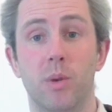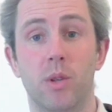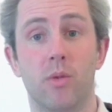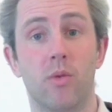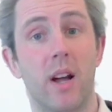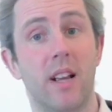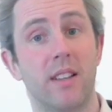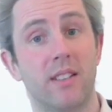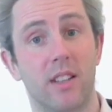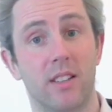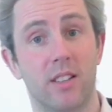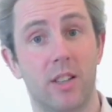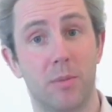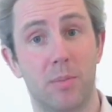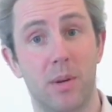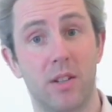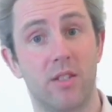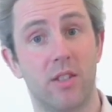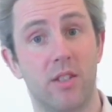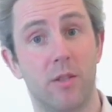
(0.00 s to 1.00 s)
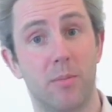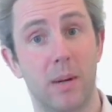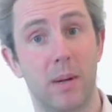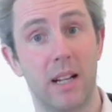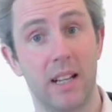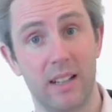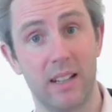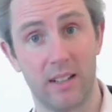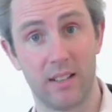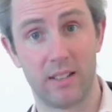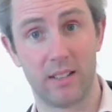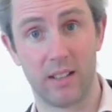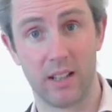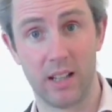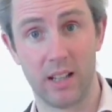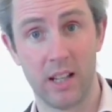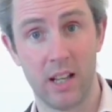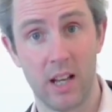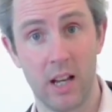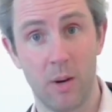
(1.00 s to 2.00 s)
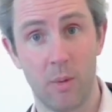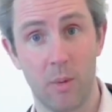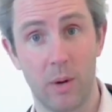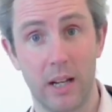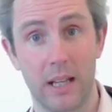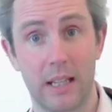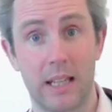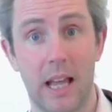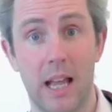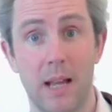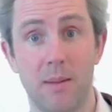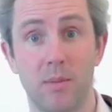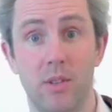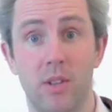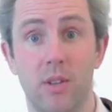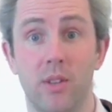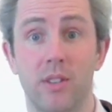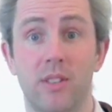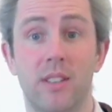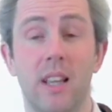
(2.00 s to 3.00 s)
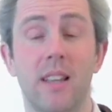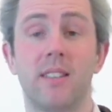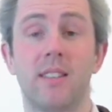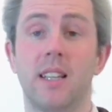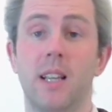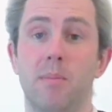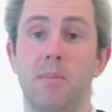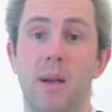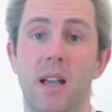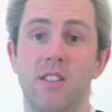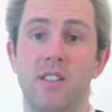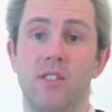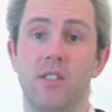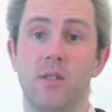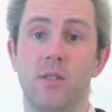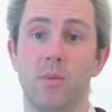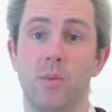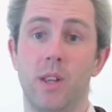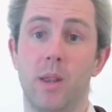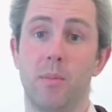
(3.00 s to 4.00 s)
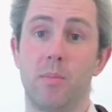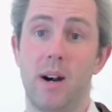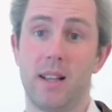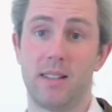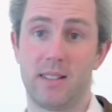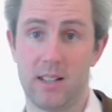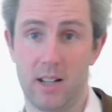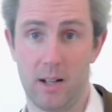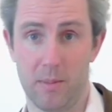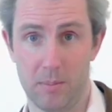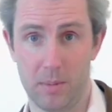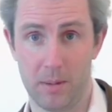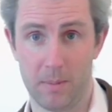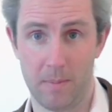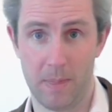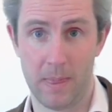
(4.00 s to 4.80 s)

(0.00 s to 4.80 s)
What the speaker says: would raise our suspicion of malignancy when it came to assessing a patient with a breast lump.